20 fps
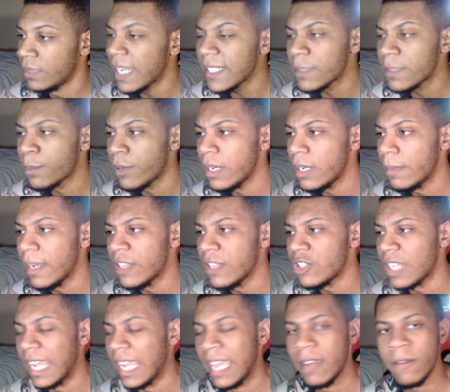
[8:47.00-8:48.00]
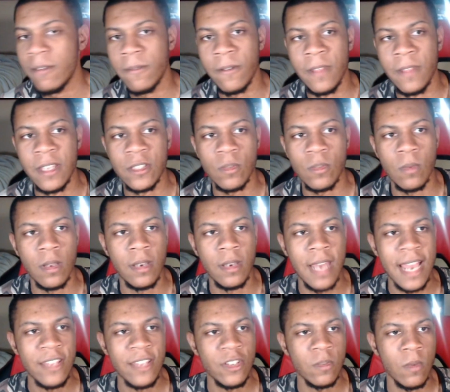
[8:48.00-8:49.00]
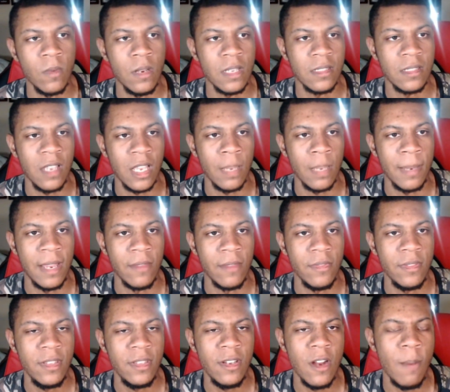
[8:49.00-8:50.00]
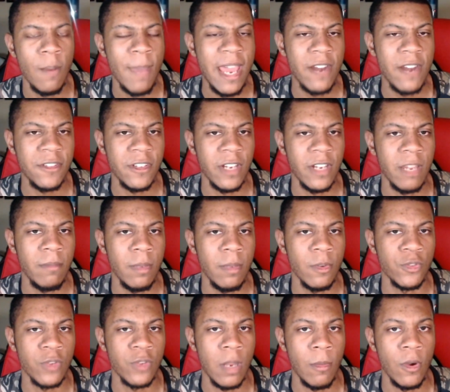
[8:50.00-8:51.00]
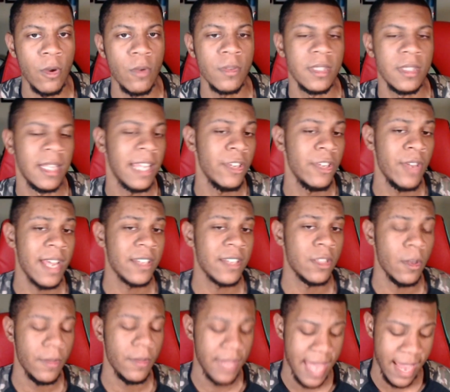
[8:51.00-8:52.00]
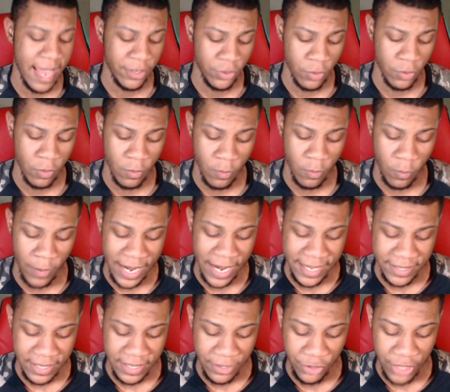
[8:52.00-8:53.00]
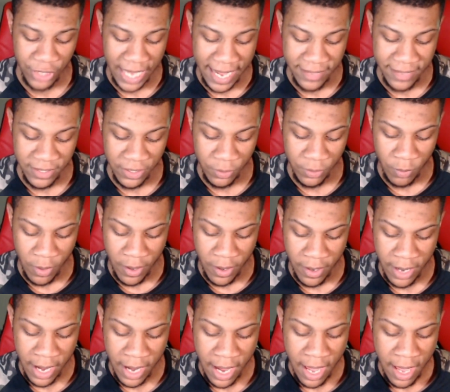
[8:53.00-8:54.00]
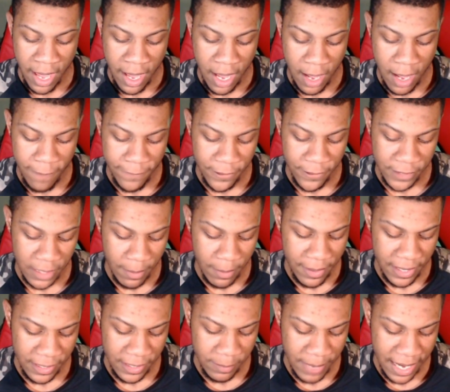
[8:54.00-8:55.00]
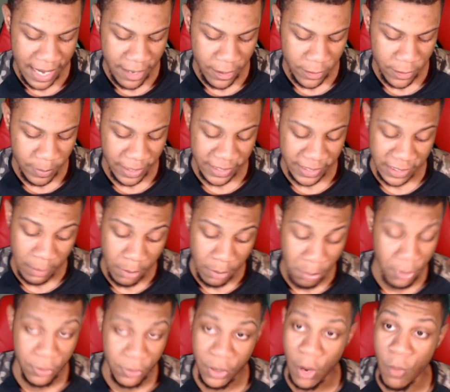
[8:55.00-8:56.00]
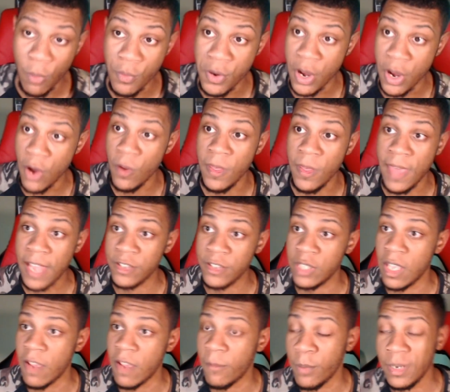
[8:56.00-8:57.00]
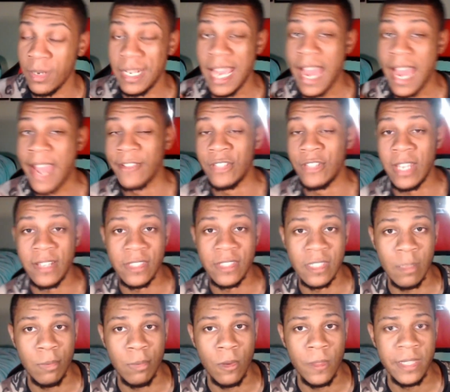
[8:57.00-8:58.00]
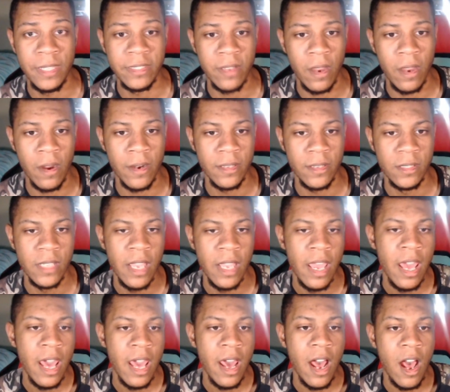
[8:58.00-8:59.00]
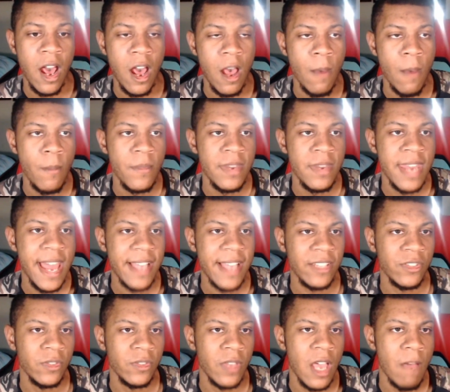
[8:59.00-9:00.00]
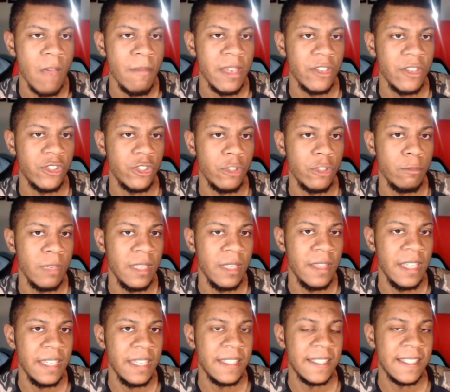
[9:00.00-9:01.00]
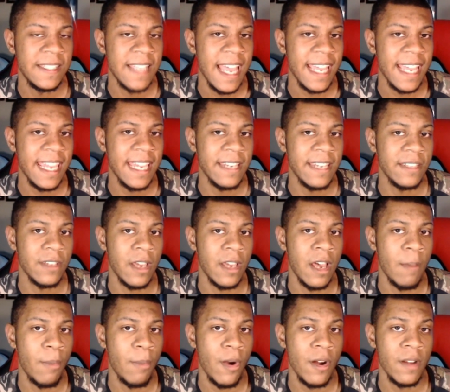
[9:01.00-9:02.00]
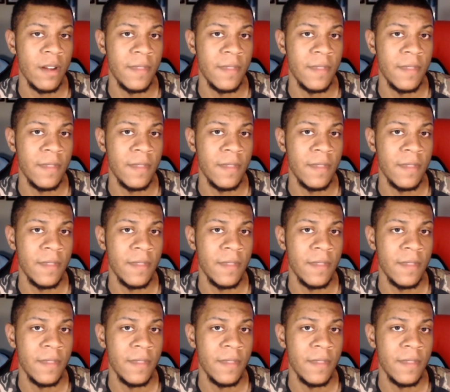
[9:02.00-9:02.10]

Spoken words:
pretty much it for this one. I just want to talk about, banners are giving people trouble. Let you guys know what the actual rates and chances were for some of these banners, because some people don't know that actually have pretty high chances to pull these cards. Next coming should be the second part of the